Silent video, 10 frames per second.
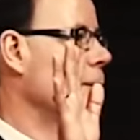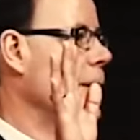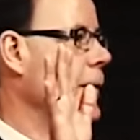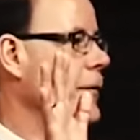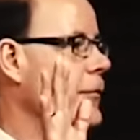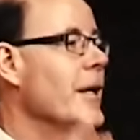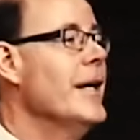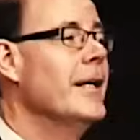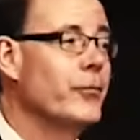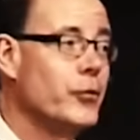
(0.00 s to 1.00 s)
is my master.
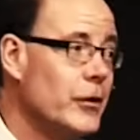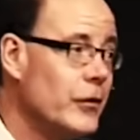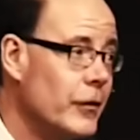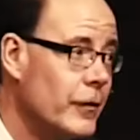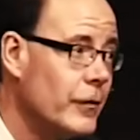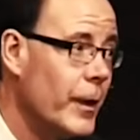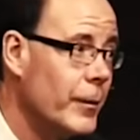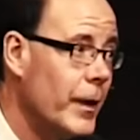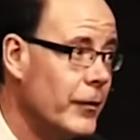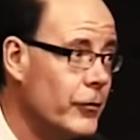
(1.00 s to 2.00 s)
If Jesus is my
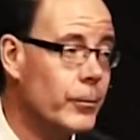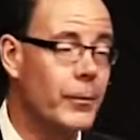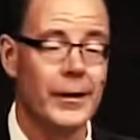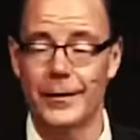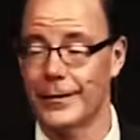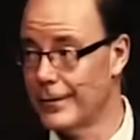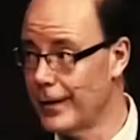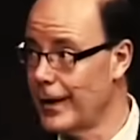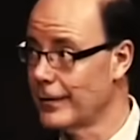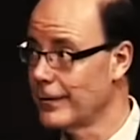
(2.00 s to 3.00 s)
master, money is
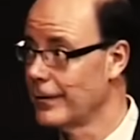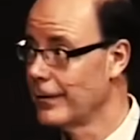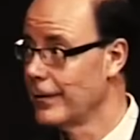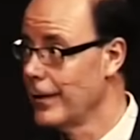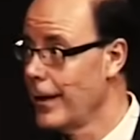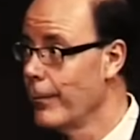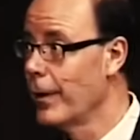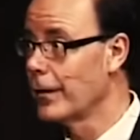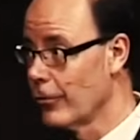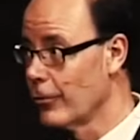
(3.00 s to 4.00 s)
not.
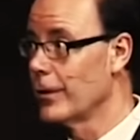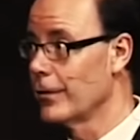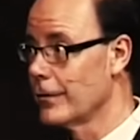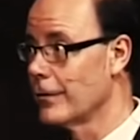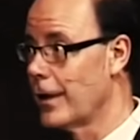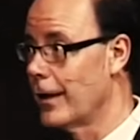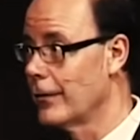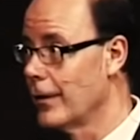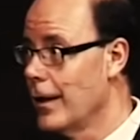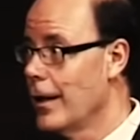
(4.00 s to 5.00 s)
My career is
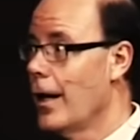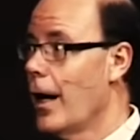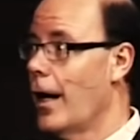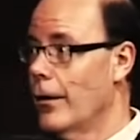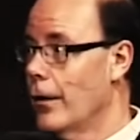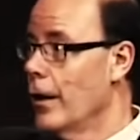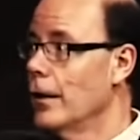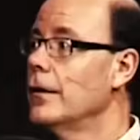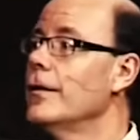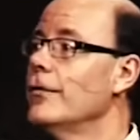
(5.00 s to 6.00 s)
not. Uh,
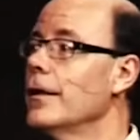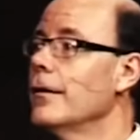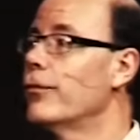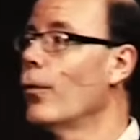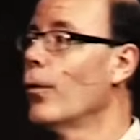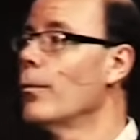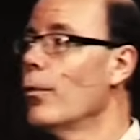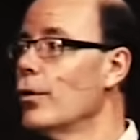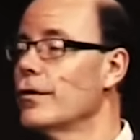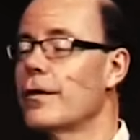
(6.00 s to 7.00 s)
living for
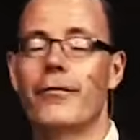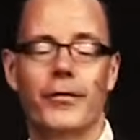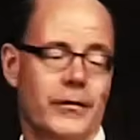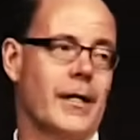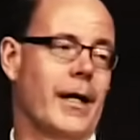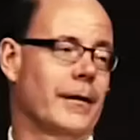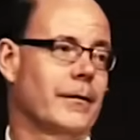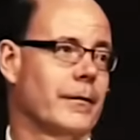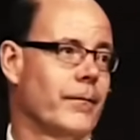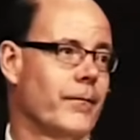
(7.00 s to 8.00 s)
more stuff is
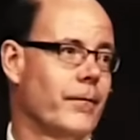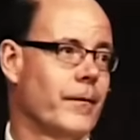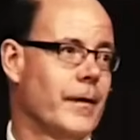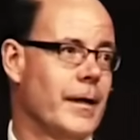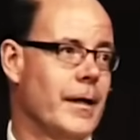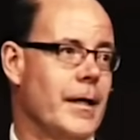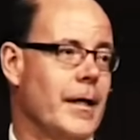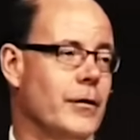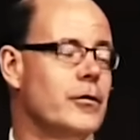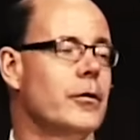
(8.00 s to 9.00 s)
not.
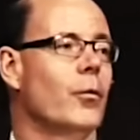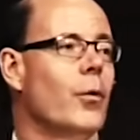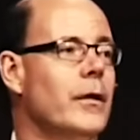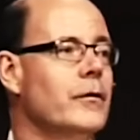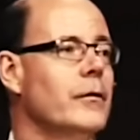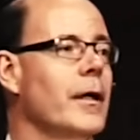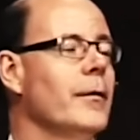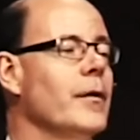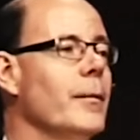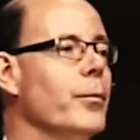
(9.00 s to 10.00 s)
Did you know once you
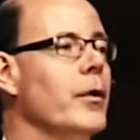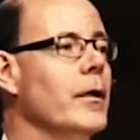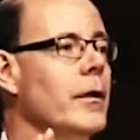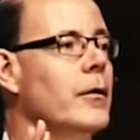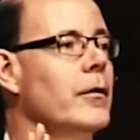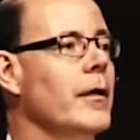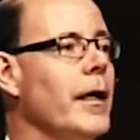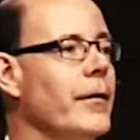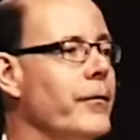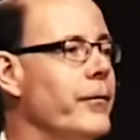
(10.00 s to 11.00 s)
come to that point, your
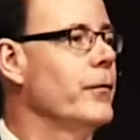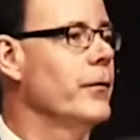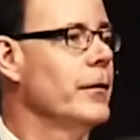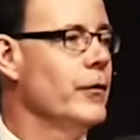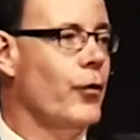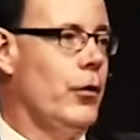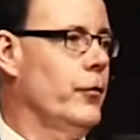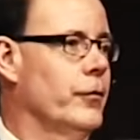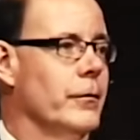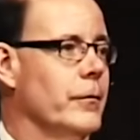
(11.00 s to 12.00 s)
life is
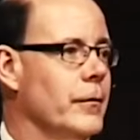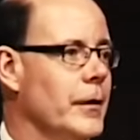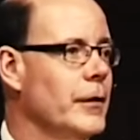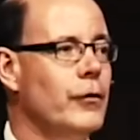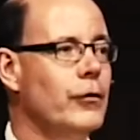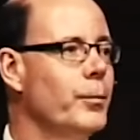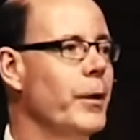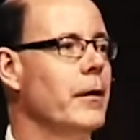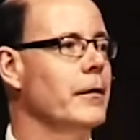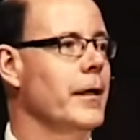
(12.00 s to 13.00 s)
altered? It's a new
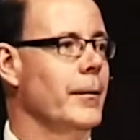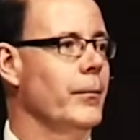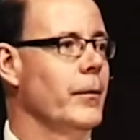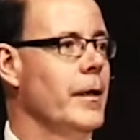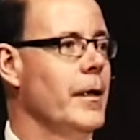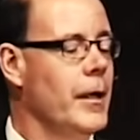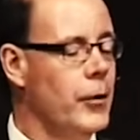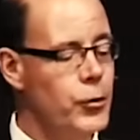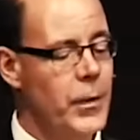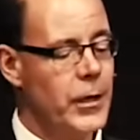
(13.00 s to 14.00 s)
paradigm.
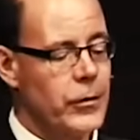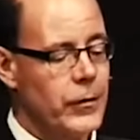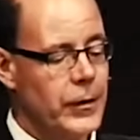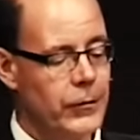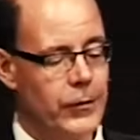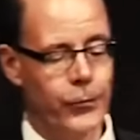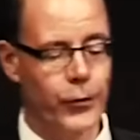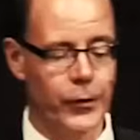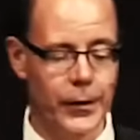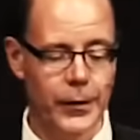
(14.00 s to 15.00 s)
You measure things
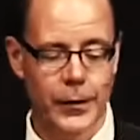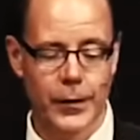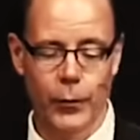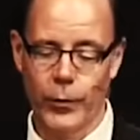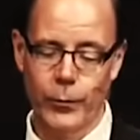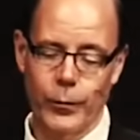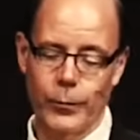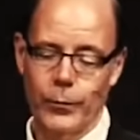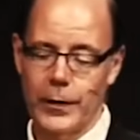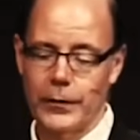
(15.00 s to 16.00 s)
differently. When,
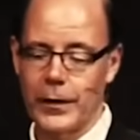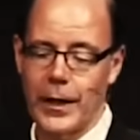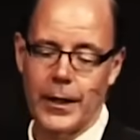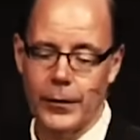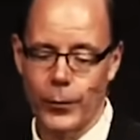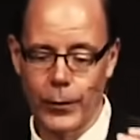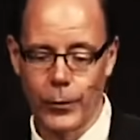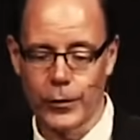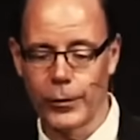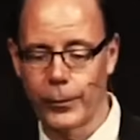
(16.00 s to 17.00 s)
when they say, Hey, do you want to
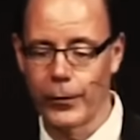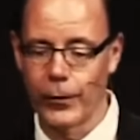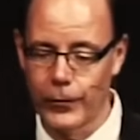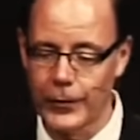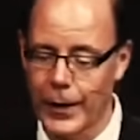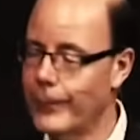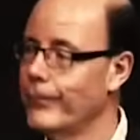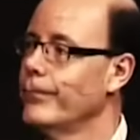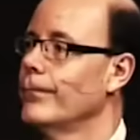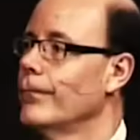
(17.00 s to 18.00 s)
work triple overtime?
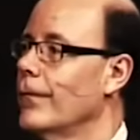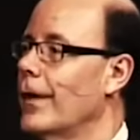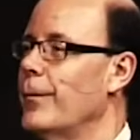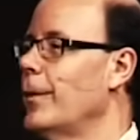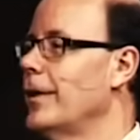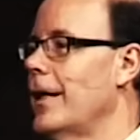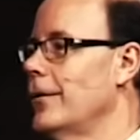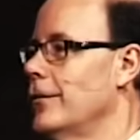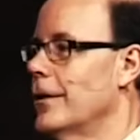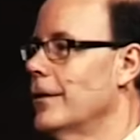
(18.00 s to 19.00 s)
I mean, my
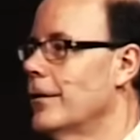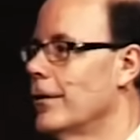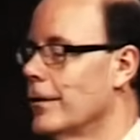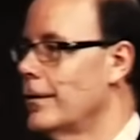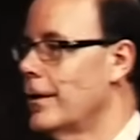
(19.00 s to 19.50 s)
dad used to get that all the